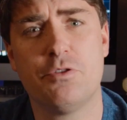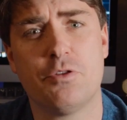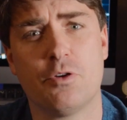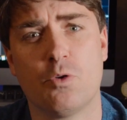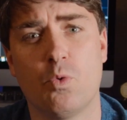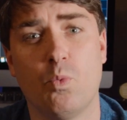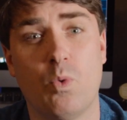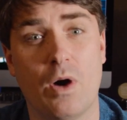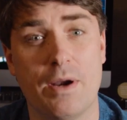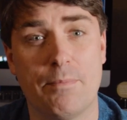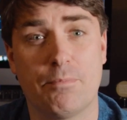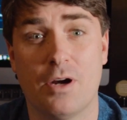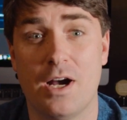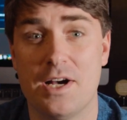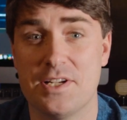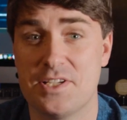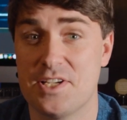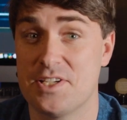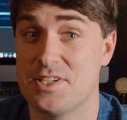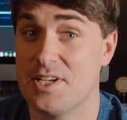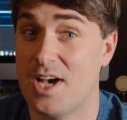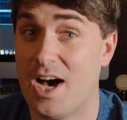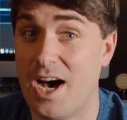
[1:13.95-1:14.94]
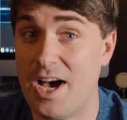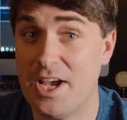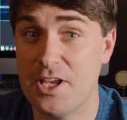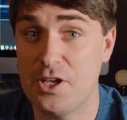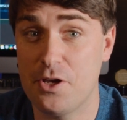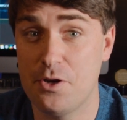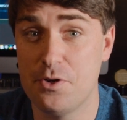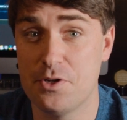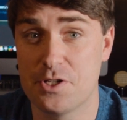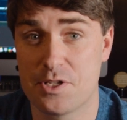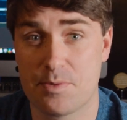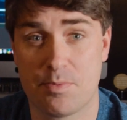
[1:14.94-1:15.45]
through what process I
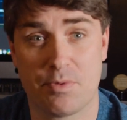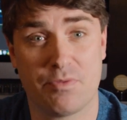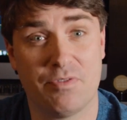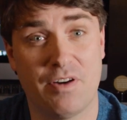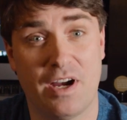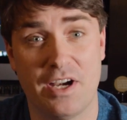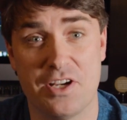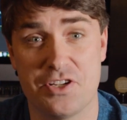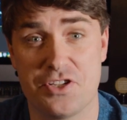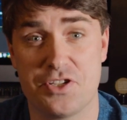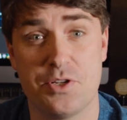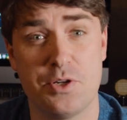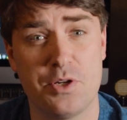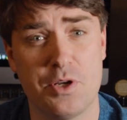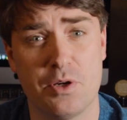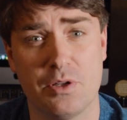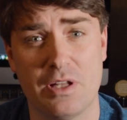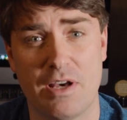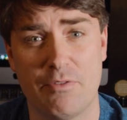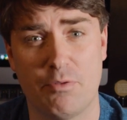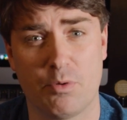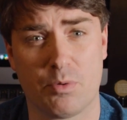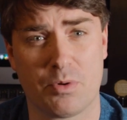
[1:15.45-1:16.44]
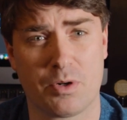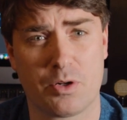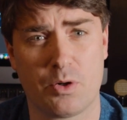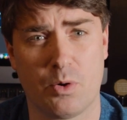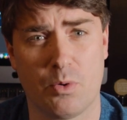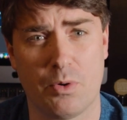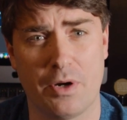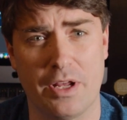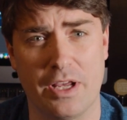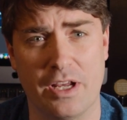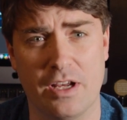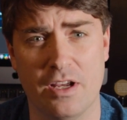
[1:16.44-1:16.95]
use to provide a studio level
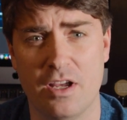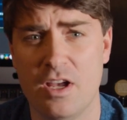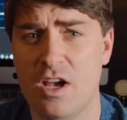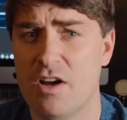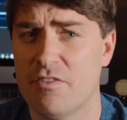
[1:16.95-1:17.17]
recording